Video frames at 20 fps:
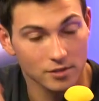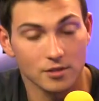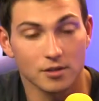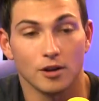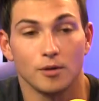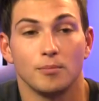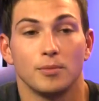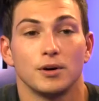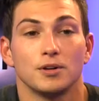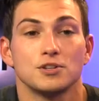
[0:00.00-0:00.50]

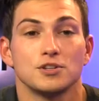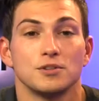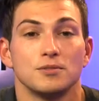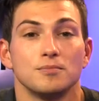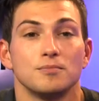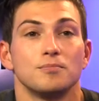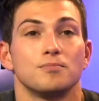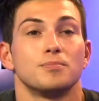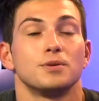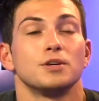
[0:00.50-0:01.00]
a bunch
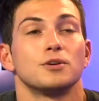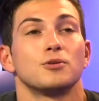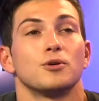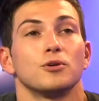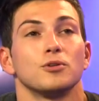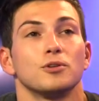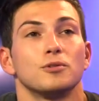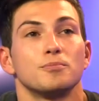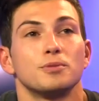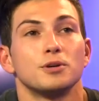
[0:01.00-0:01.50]
in Pete
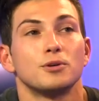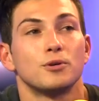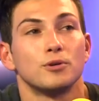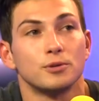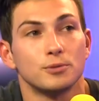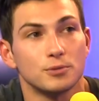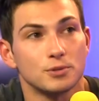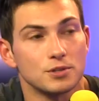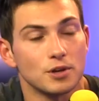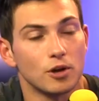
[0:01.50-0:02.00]
Cortlandt. Pete
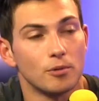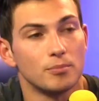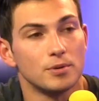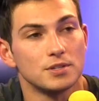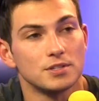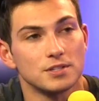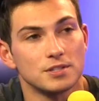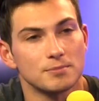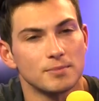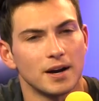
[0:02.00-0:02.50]
Cortlandt was all
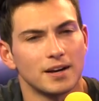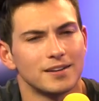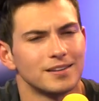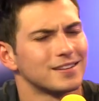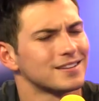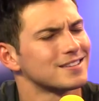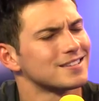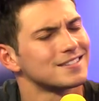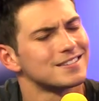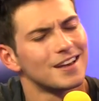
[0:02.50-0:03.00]
business minded,
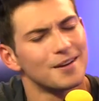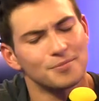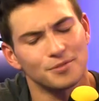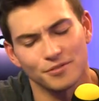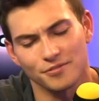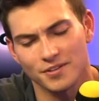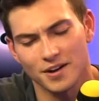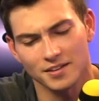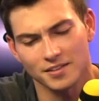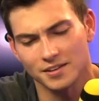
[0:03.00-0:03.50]
except the
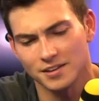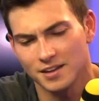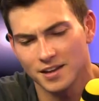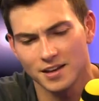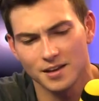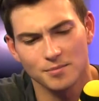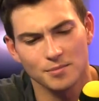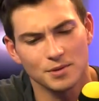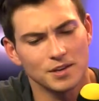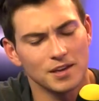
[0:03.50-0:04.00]
fact that he
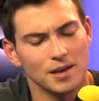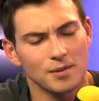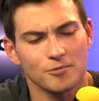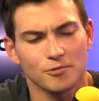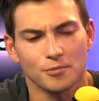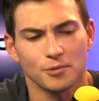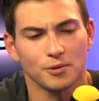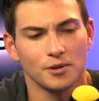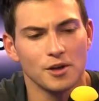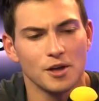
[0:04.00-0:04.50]
came. He came
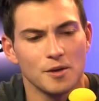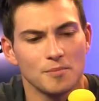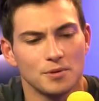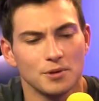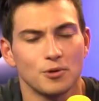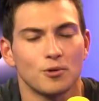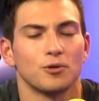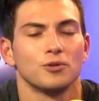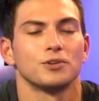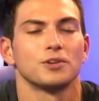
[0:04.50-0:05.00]
from a, Pete
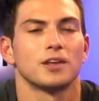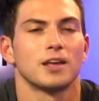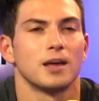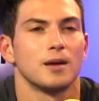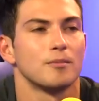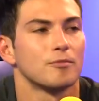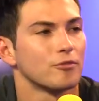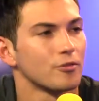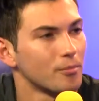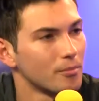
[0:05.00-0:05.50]
Cortlandt
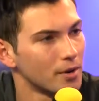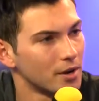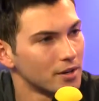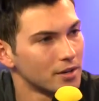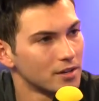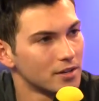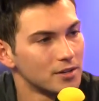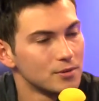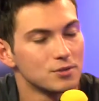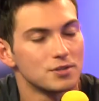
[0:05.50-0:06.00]
came from money,
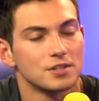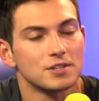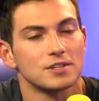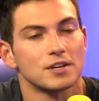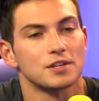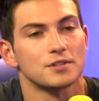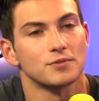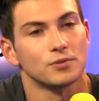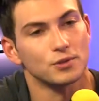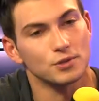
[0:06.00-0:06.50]
and he was Welcome.
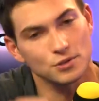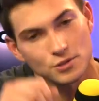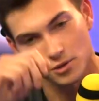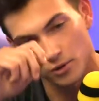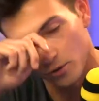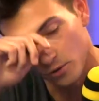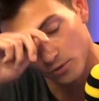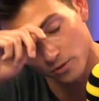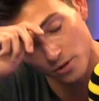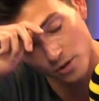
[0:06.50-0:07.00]
successful on his
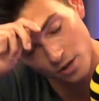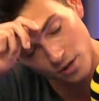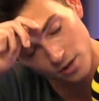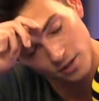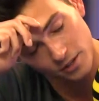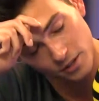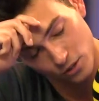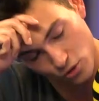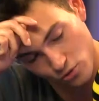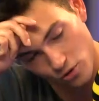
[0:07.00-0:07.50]
own.
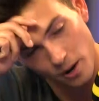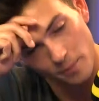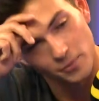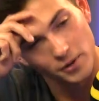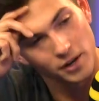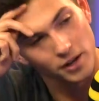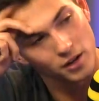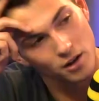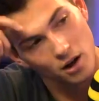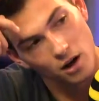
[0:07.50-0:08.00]
Like dropped
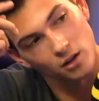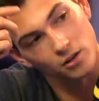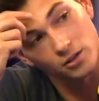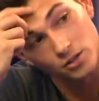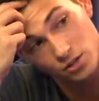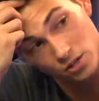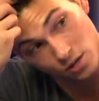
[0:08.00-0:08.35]
out of college. Did you